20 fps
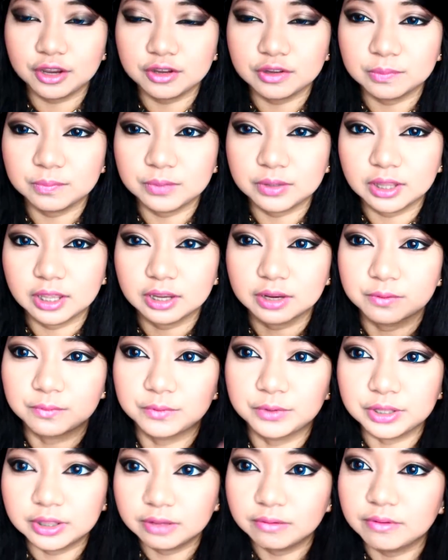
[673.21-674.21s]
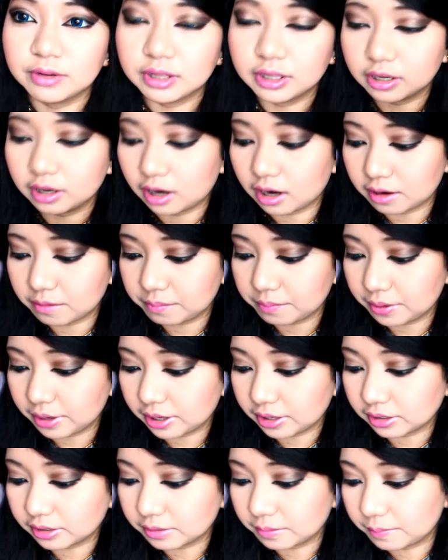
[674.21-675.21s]
thought it would be like a really really hot
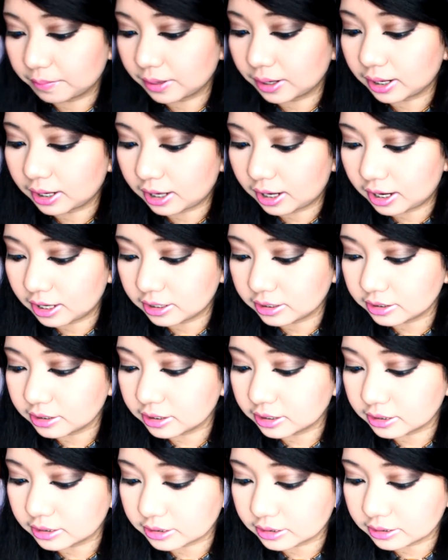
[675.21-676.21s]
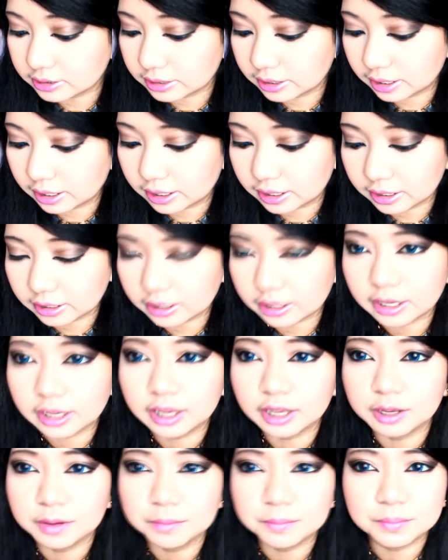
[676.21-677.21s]
pink but it's like
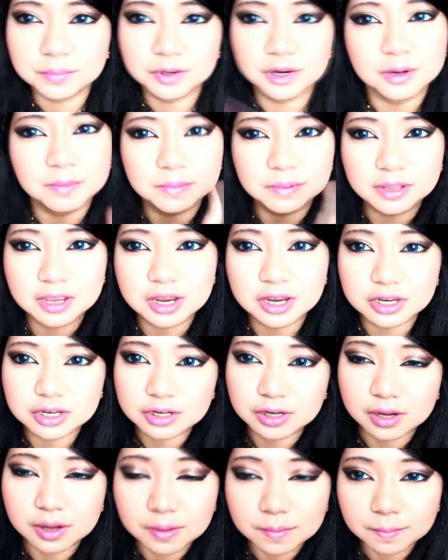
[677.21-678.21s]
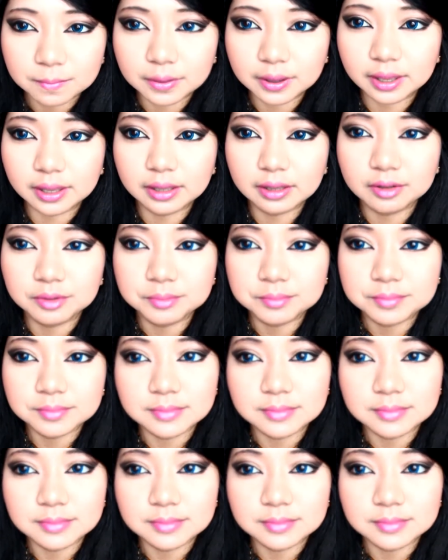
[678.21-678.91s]
a purplish pink